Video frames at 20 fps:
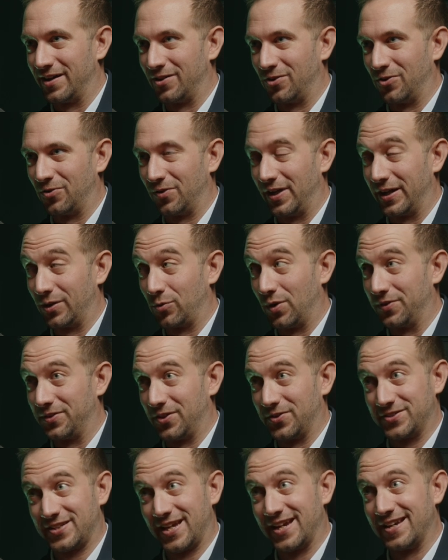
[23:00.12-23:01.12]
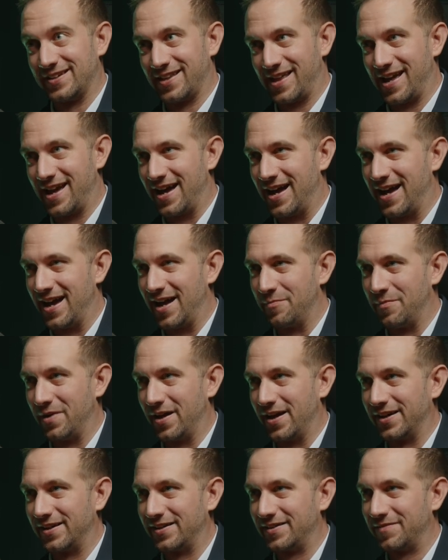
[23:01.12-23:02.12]
Or like what they'll say into that hot
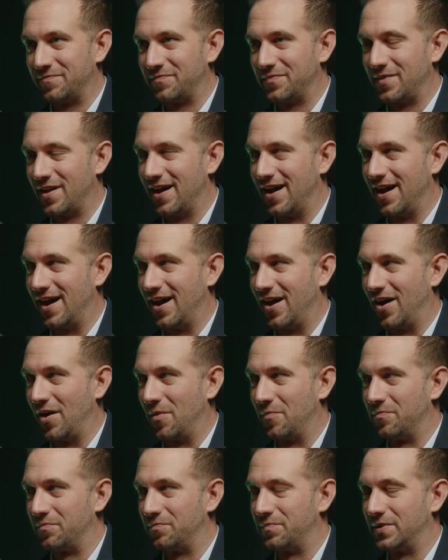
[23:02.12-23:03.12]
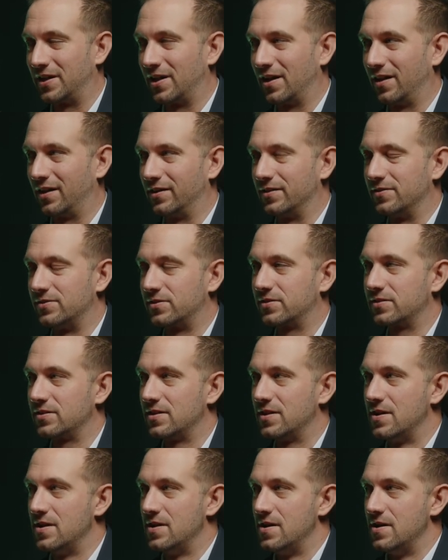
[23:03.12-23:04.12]
mic, because
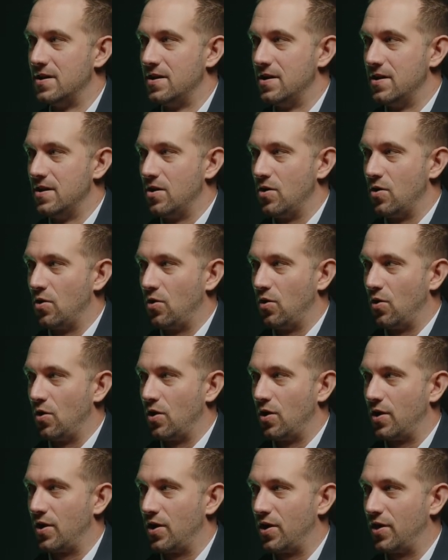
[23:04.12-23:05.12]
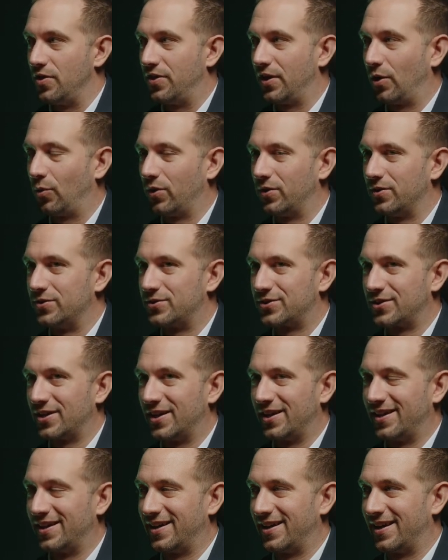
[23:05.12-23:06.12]
there was
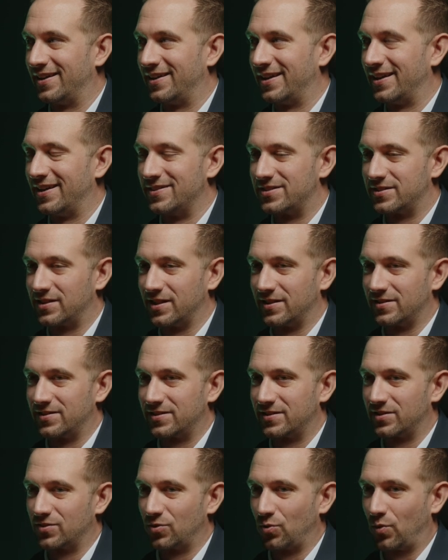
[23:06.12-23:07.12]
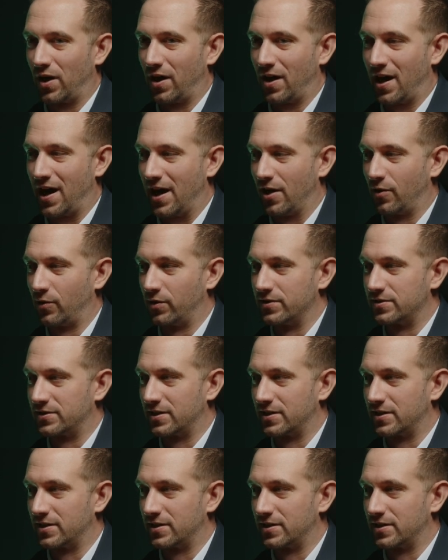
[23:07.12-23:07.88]
an instance where I was